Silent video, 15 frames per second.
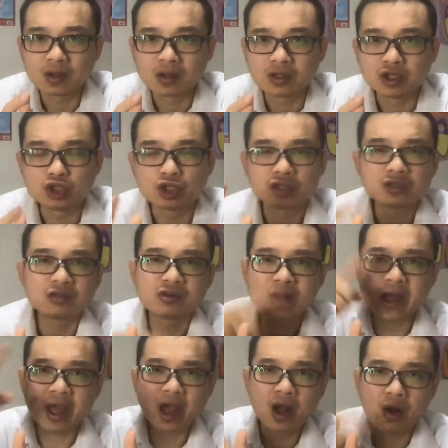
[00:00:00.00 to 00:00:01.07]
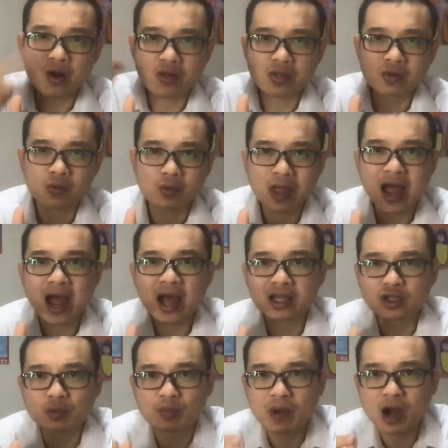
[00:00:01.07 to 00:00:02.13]
The general health, we
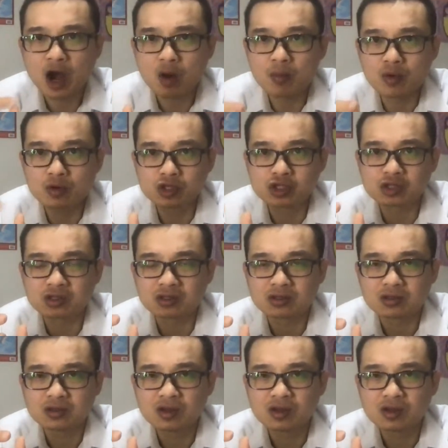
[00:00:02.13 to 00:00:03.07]
ask your bowel motion,